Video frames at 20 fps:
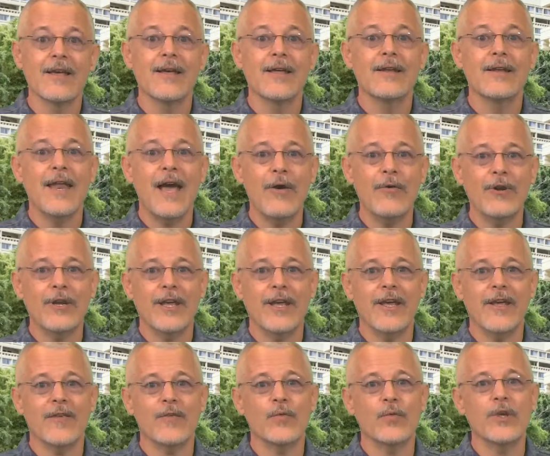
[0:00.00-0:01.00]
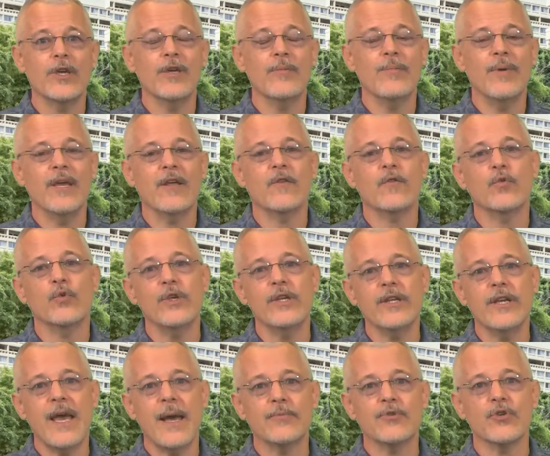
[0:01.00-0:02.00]
Nowadays, we can make screen
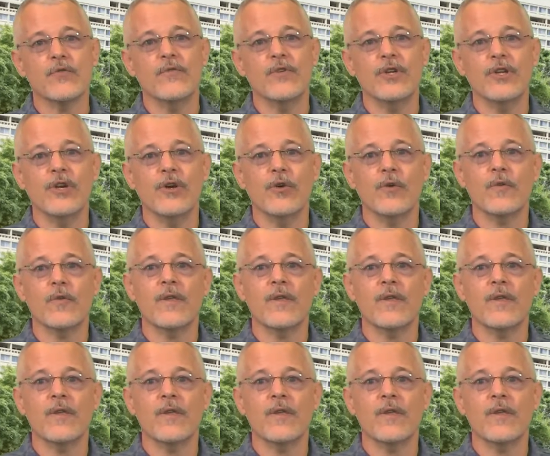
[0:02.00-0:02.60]
capture videos